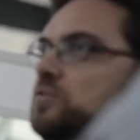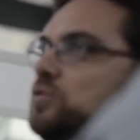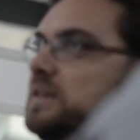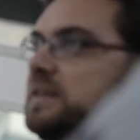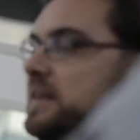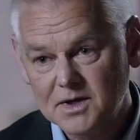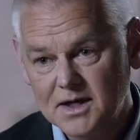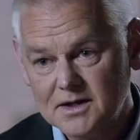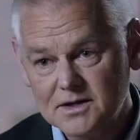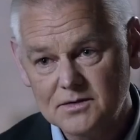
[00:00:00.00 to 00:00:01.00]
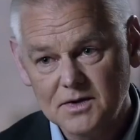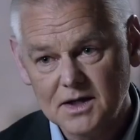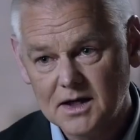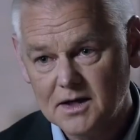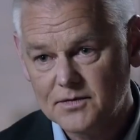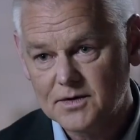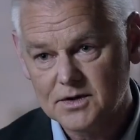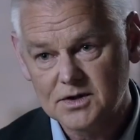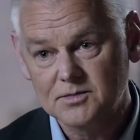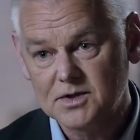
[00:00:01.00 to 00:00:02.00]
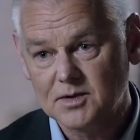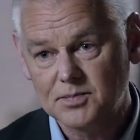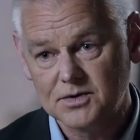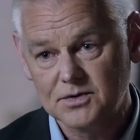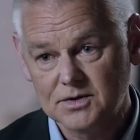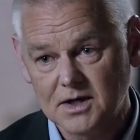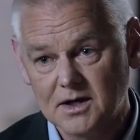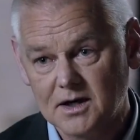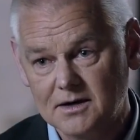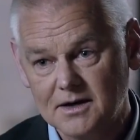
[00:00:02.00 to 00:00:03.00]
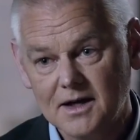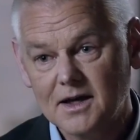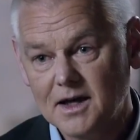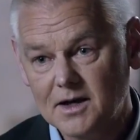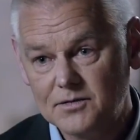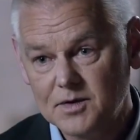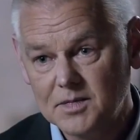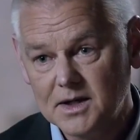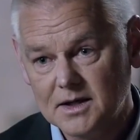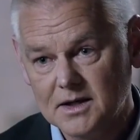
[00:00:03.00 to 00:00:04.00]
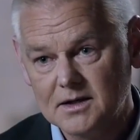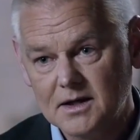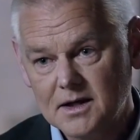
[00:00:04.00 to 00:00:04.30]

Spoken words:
In cases we have customers that produce a car every minute.